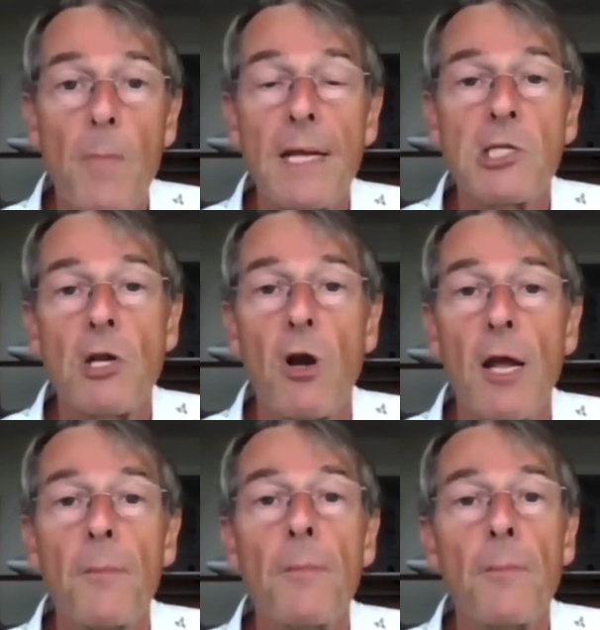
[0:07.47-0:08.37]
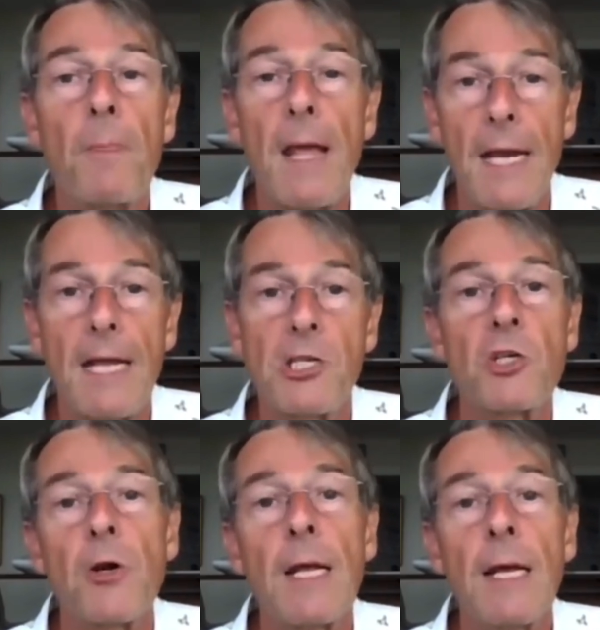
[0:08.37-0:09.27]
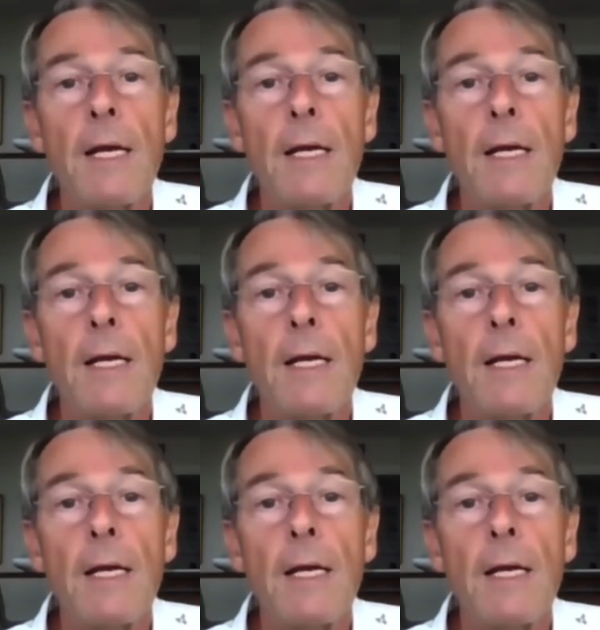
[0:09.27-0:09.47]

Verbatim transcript: the biggest crime in history.